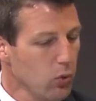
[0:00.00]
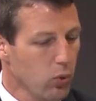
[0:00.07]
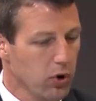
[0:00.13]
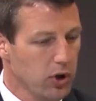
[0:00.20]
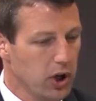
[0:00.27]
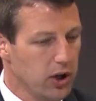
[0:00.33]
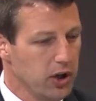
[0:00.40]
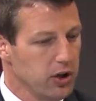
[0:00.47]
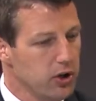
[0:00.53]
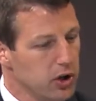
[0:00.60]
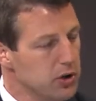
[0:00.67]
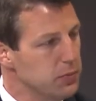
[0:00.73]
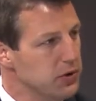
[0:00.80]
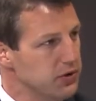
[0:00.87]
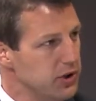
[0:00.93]
We're not in a
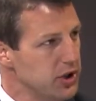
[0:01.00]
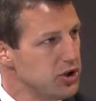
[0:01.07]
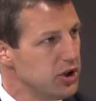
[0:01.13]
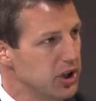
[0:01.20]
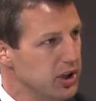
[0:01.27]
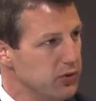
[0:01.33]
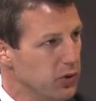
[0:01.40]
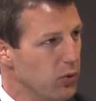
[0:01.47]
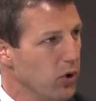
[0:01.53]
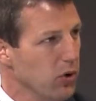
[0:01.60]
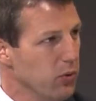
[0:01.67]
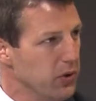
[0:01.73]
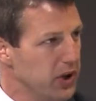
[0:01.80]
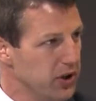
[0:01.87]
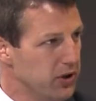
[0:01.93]
good position as we were
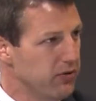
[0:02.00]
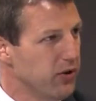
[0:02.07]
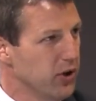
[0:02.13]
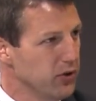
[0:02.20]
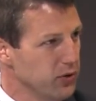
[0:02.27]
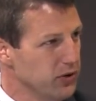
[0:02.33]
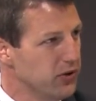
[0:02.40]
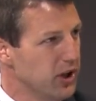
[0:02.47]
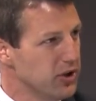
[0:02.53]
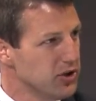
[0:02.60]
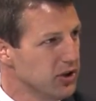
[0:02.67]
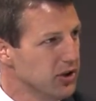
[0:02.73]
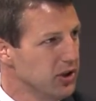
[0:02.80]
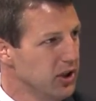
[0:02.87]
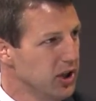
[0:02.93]
when we hit the first
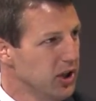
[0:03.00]
recession.